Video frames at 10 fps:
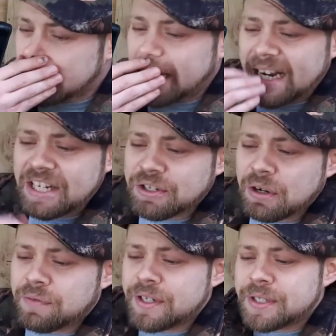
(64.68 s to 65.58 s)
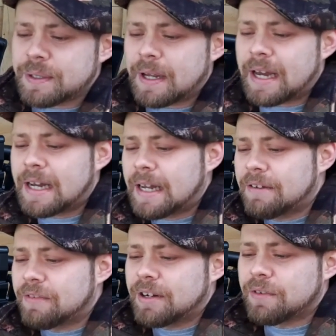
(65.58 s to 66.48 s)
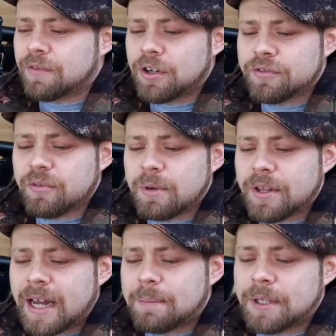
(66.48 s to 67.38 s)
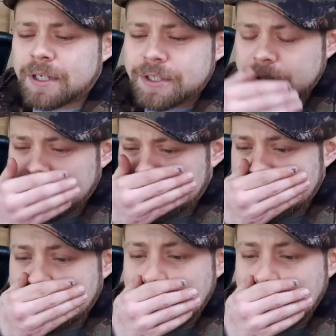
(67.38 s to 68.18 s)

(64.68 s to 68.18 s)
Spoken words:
the latest offers are and read reviews from other happy customers.